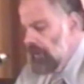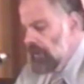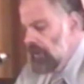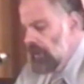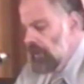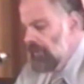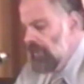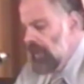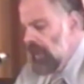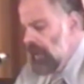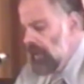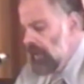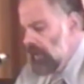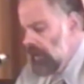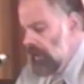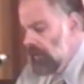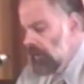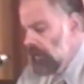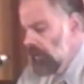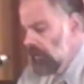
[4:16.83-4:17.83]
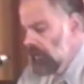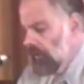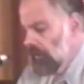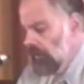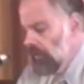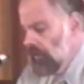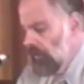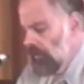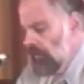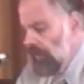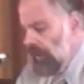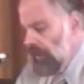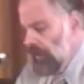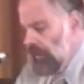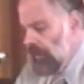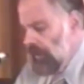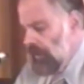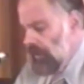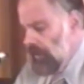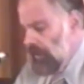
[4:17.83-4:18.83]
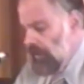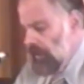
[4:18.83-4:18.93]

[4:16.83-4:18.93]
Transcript: they paint in a little girl there,